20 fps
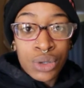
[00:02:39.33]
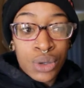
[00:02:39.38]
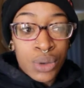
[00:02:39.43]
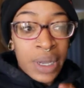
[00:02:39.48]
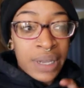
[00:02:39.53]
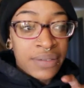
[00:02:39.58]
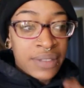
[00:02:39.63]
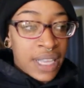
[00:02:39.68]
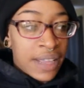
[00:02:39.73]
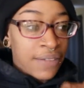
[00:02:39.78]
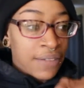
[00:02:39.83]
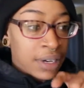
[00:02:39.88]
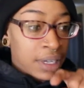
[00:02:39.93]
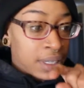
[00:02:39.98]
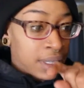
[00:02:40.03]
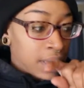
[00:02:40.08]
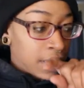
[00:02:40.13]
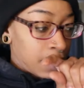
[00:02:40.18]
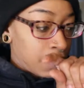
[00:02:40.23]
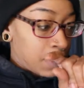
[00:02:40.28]
You have
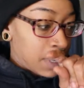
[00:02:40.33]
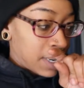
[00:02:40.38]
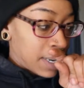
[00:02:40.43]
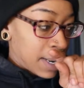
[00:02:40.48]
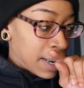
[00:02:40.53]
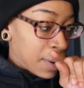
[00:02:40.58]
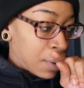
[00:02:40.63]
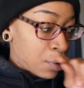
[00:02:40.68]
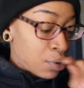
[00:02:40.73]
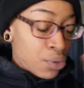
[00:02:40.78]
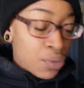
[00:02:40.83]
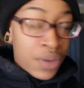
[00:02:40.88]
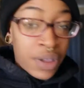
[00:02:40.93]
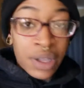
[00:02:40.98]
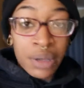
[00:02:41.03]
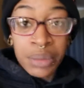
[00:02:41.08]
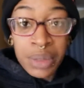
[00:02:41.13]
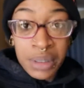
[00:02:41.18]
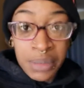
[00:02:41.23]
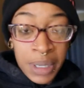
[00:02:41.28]
definitely been there. You
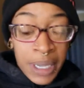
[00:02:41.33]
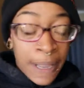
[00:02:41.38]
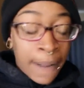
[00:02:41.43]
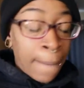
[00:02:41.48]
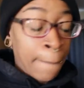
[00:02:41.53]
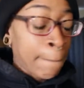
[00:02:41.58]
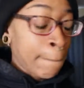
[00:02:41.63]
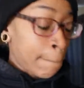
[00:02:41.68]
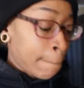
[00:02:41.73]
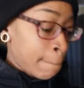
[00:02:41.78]
helped me